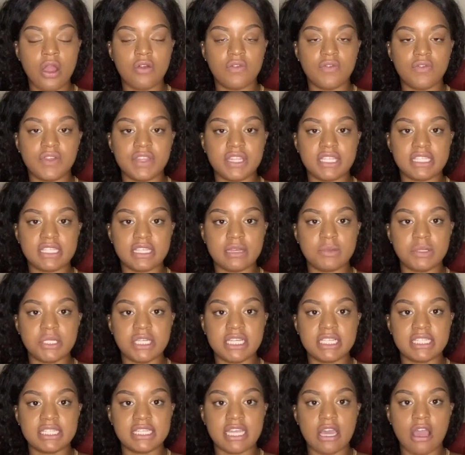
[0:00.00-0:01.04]
For the
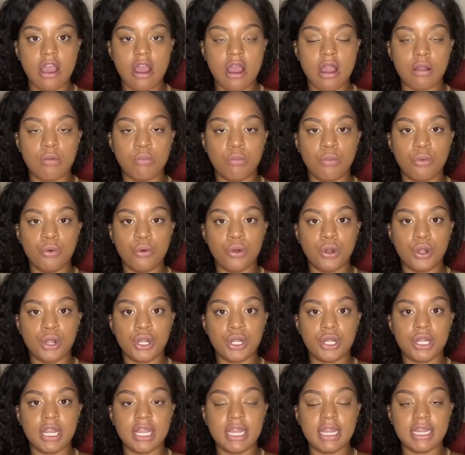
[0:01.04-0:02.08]
subjects that are
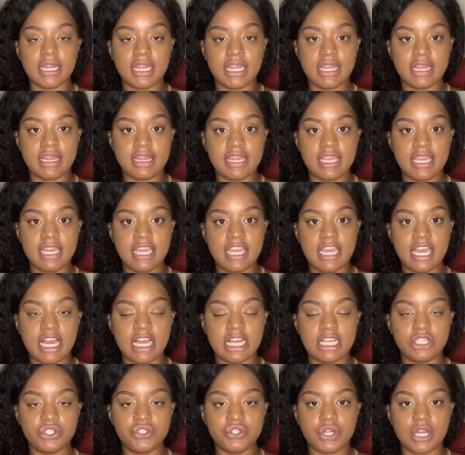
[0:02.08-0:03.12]
more lengthy,
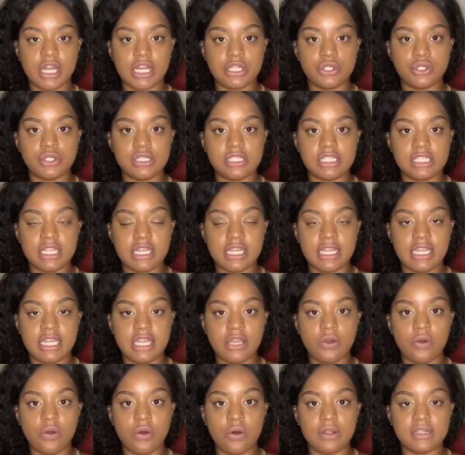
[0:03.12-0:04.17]
I try to
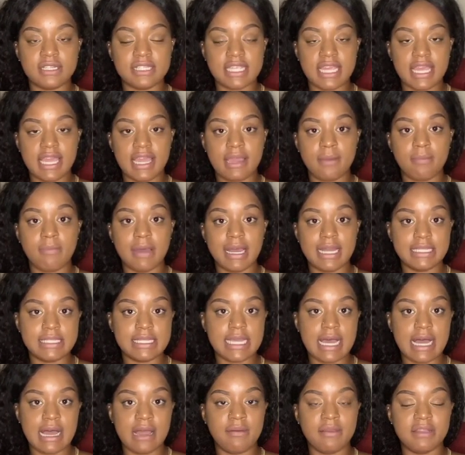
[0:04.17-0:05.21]
take my
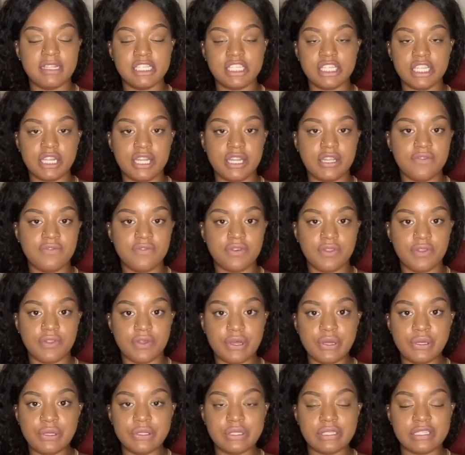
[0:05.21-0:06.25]
time and study for
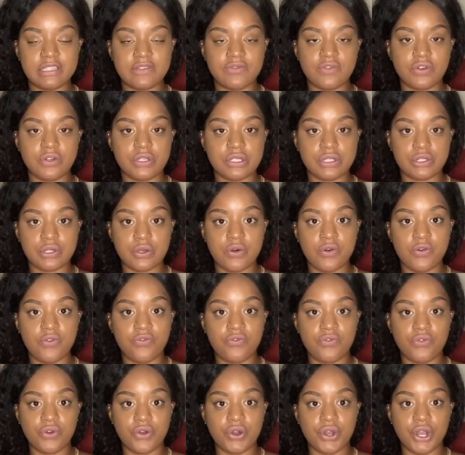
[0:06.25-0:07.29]
those. So
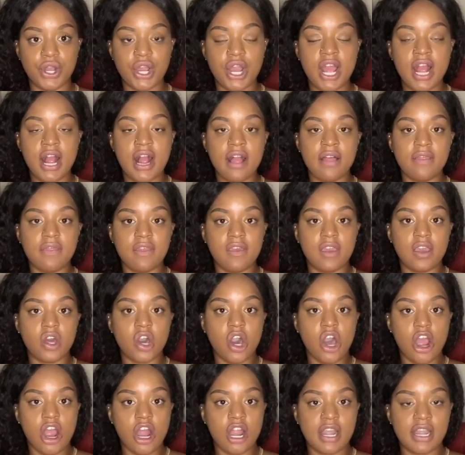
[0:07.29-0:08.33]
for the
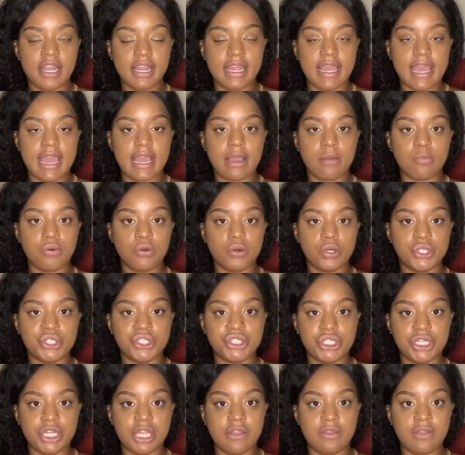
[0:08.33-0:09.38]
cardiac
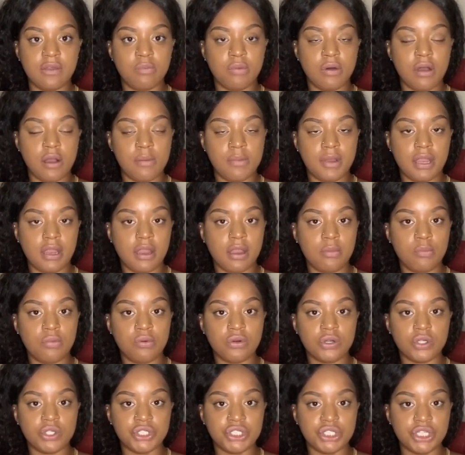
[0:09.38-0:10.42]
portion, the pulmonary
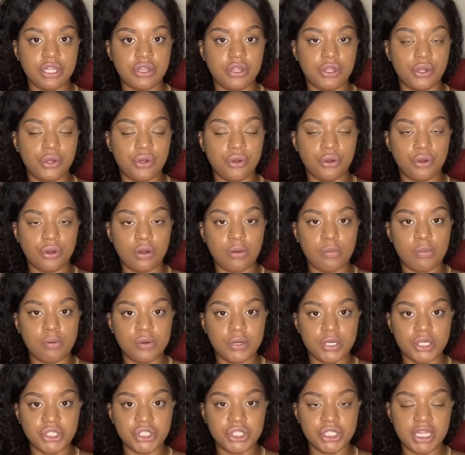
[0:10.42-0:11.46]
portion, the neuro
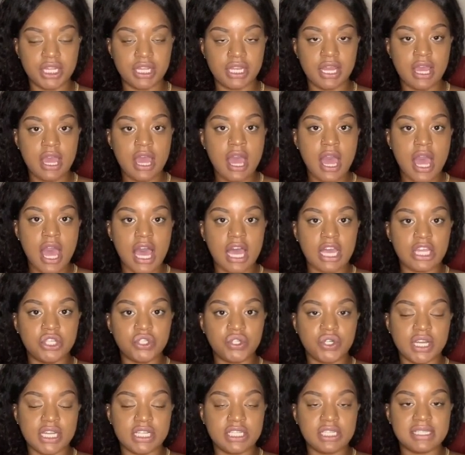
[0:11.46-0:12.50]
portion, I
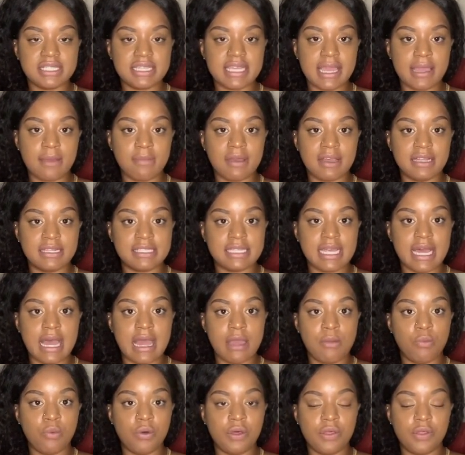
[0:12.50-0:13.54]
tried to take my
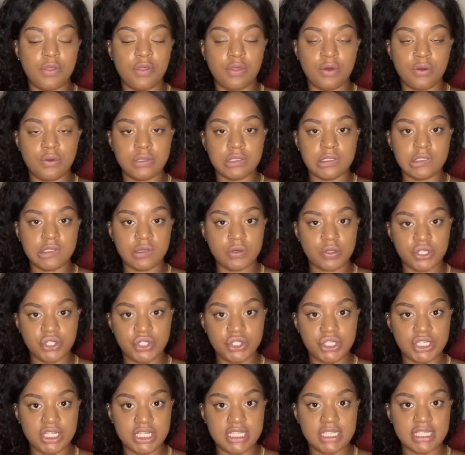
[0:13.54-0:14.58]
time with those
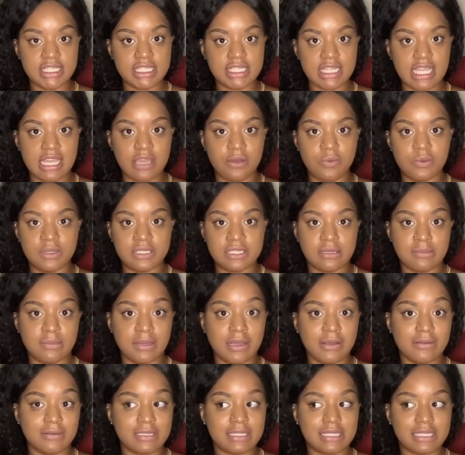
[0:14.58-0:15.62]
questions. It was
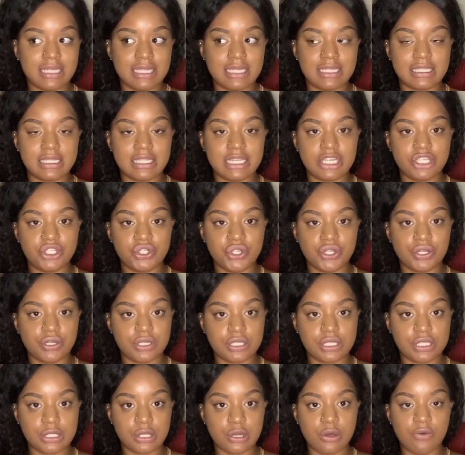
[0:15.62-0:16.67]
about 600 or
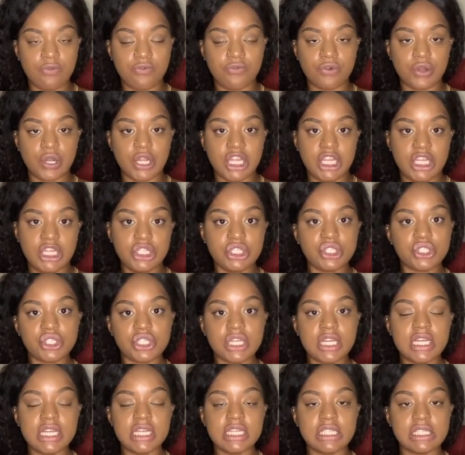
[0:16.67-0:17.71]
so for each
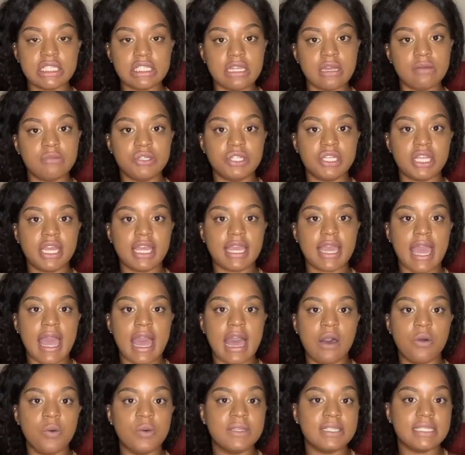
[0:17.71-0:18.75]
subject.
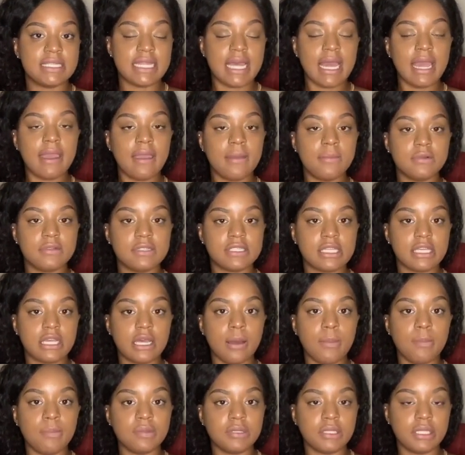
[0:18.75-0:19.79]
I was not able to
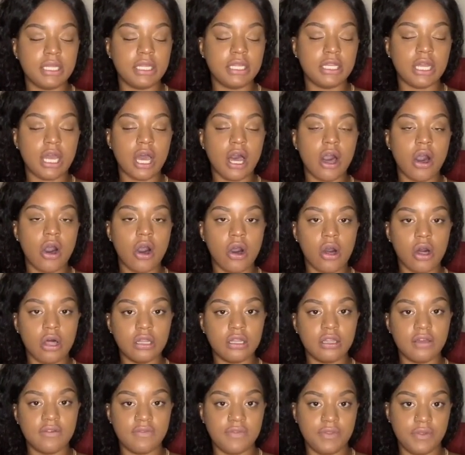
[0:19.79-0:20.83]
complete all
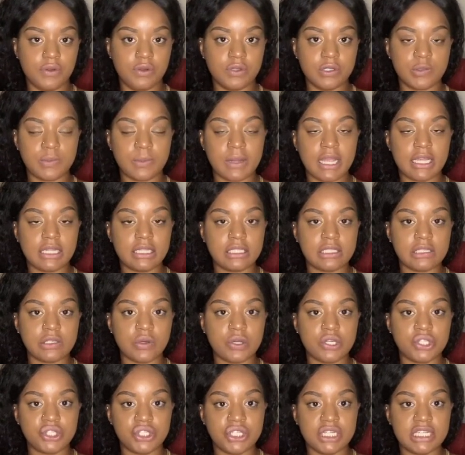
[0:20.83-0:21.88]
of those practice
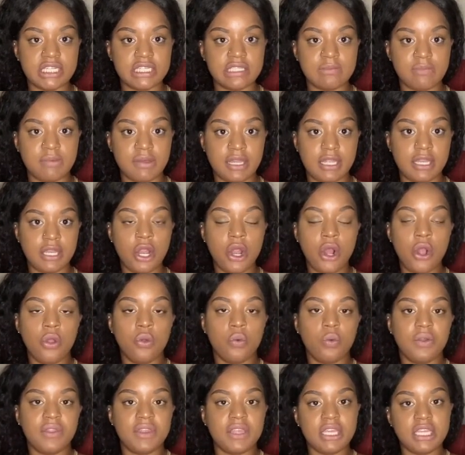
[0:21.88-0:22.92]
questions, but
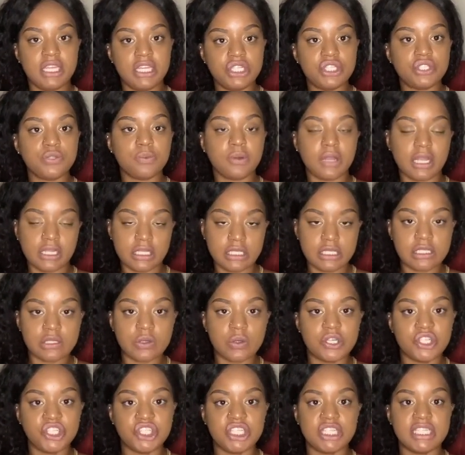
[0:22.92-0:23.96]
with each practice
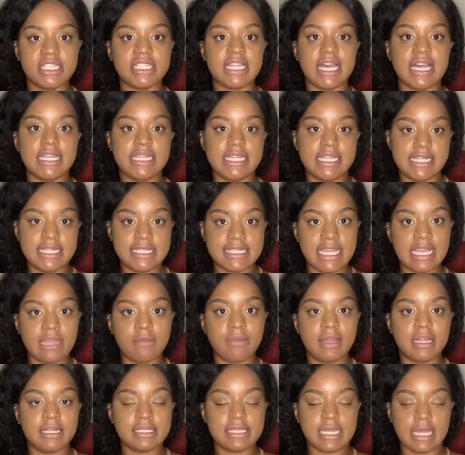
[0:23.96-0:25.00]
question, I did take
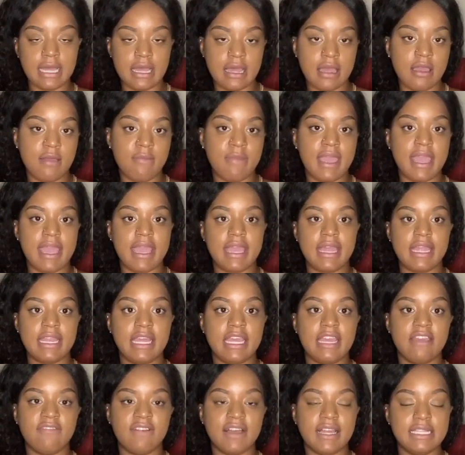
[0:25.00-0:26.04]
my time, and
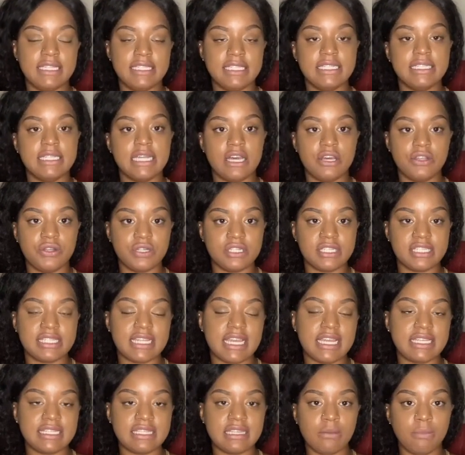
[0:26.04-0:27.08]
if I didn't
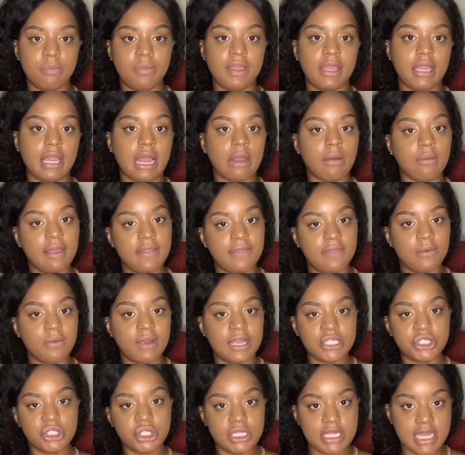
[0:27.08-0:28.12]
understand something, I read the
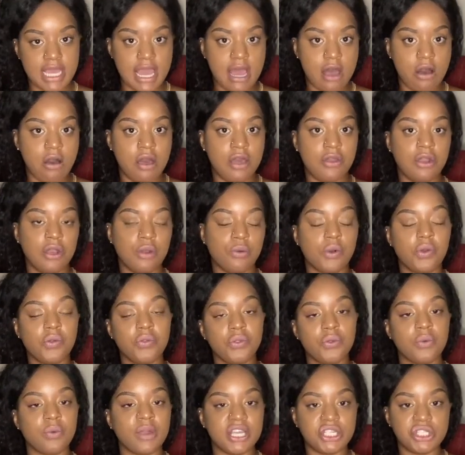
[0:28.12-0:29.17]
rationale and I wrote
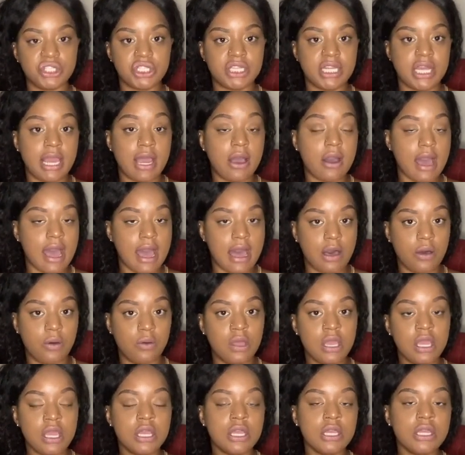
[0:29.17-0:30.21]
the rationale out,
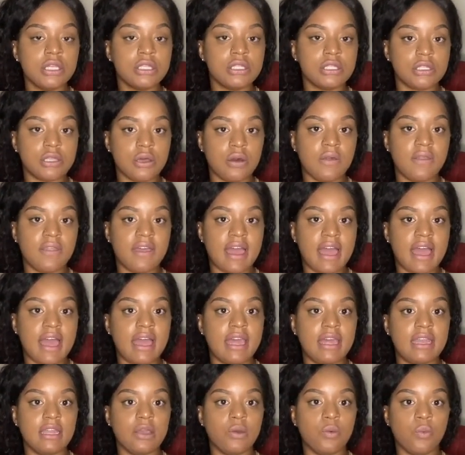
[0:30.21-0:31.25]
so
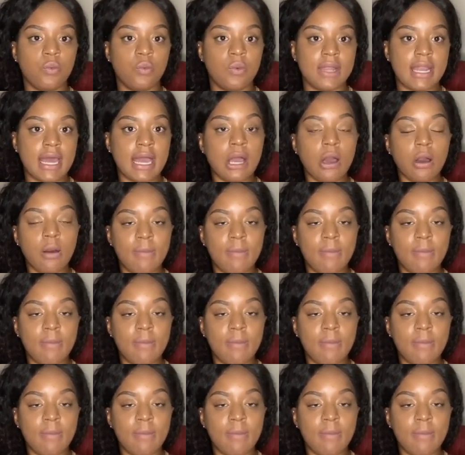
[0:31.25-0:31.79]
that when I go